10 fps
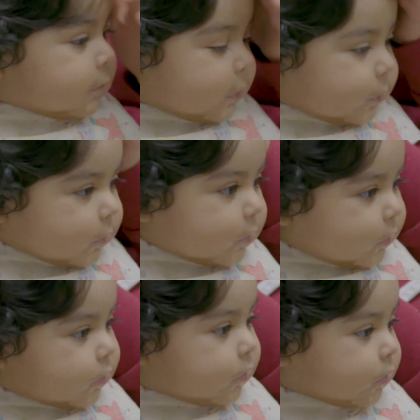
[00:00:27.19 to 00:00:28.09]
She was
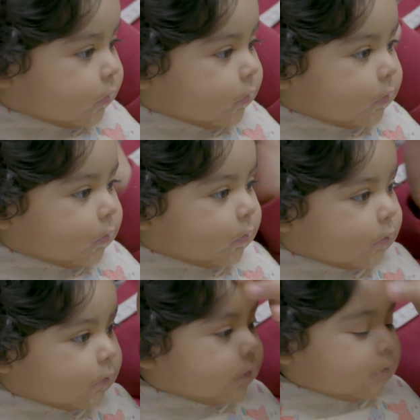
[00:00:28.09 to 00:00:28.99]
seizing.
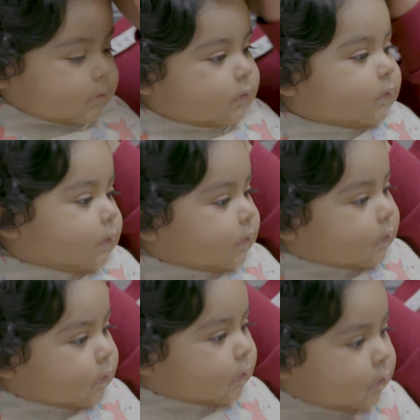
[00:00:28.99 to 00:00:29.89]
Temperature
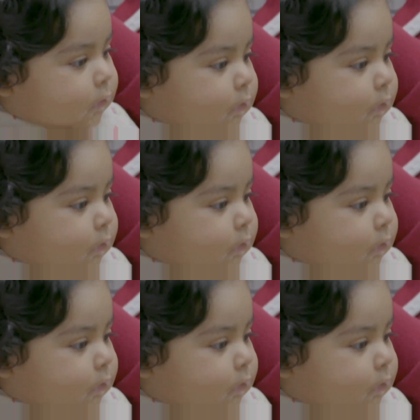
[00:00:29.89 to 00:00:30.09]
was one oh